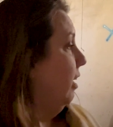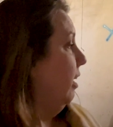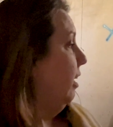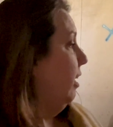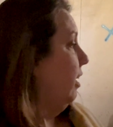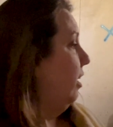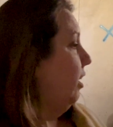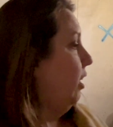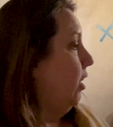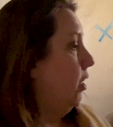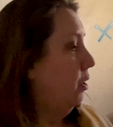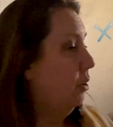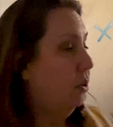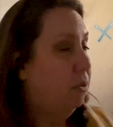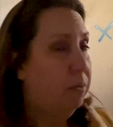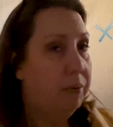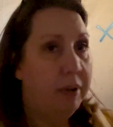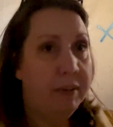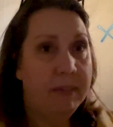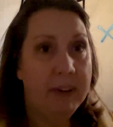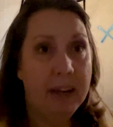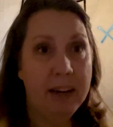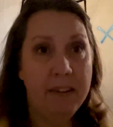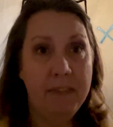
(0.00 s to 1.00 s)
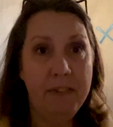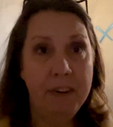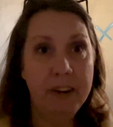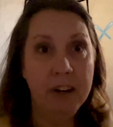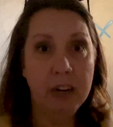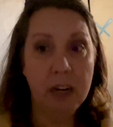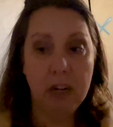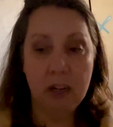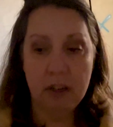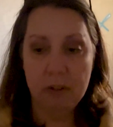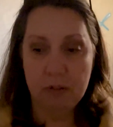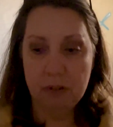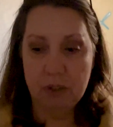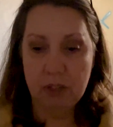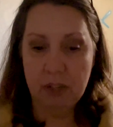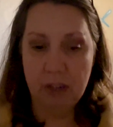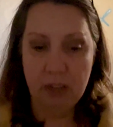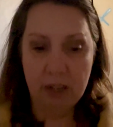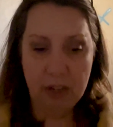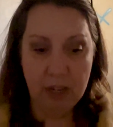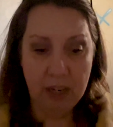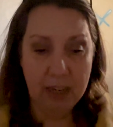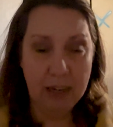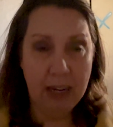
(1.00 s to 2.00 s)
You know, we've got to figure out
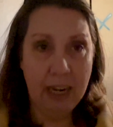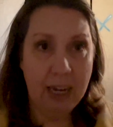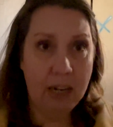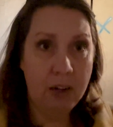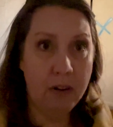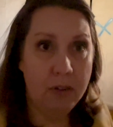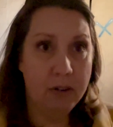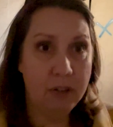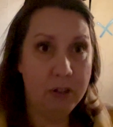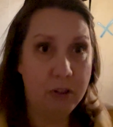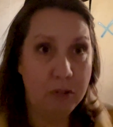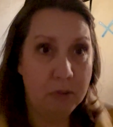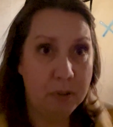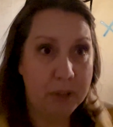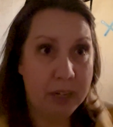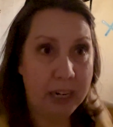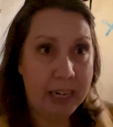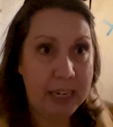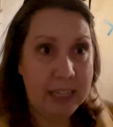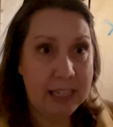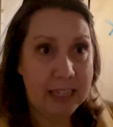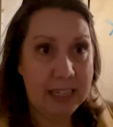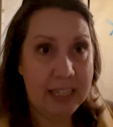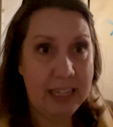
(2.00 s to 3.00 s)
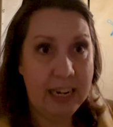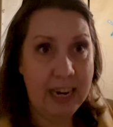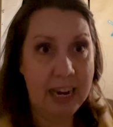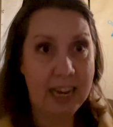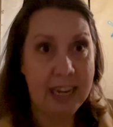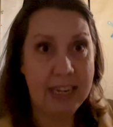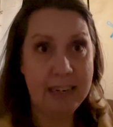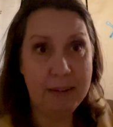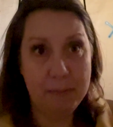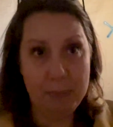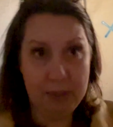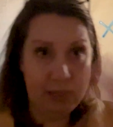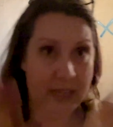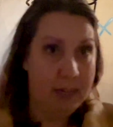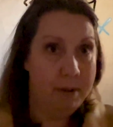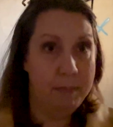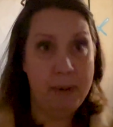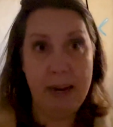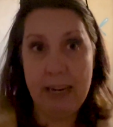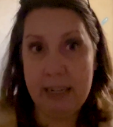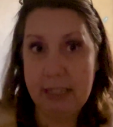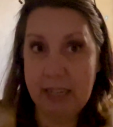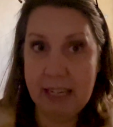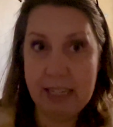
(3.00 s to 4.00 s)
how to do a nightstand, but then
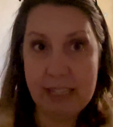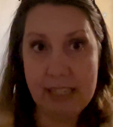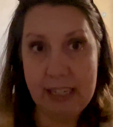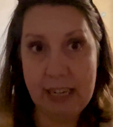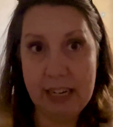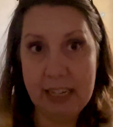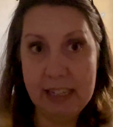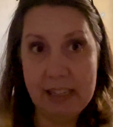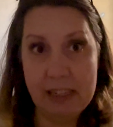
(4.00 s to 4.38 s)
make nightstands